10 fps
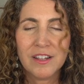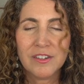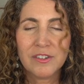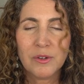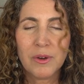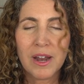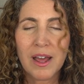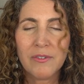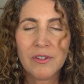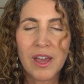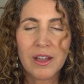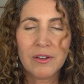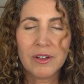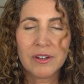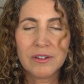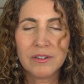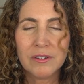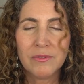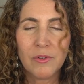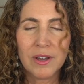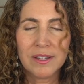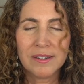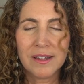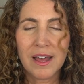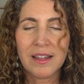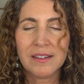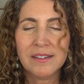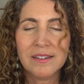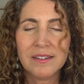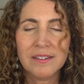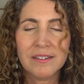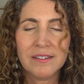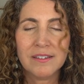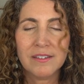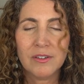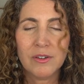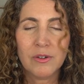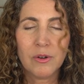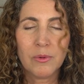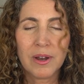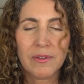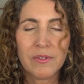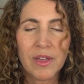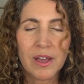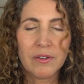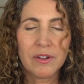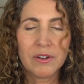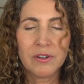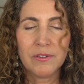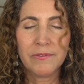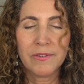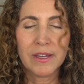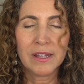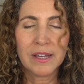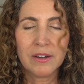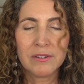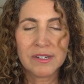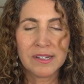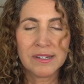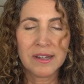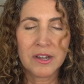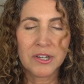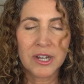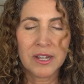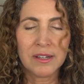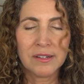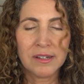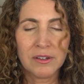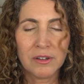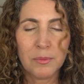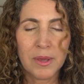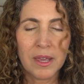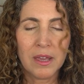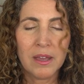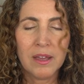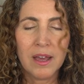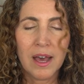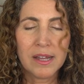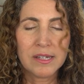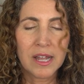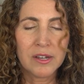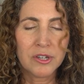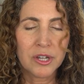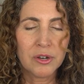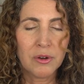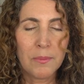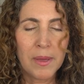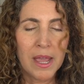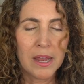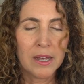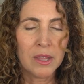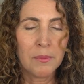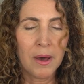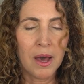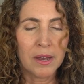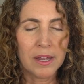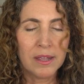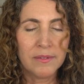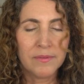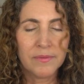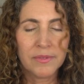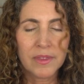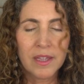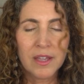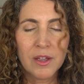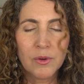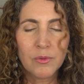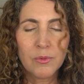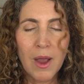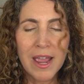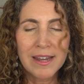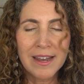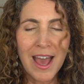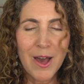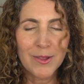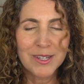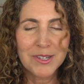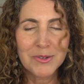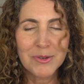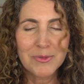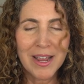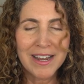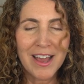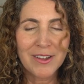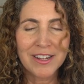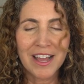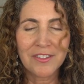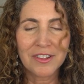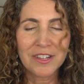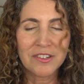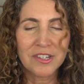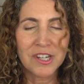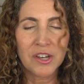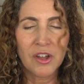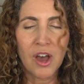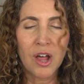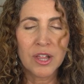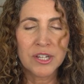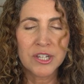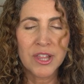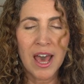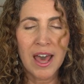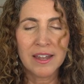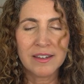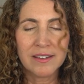So whatever that critical voice says, or whatever that critical feeling or sensation is, it could be a tension or a pain in the body. Right now, let's do it right now together. Let's just acknowledge that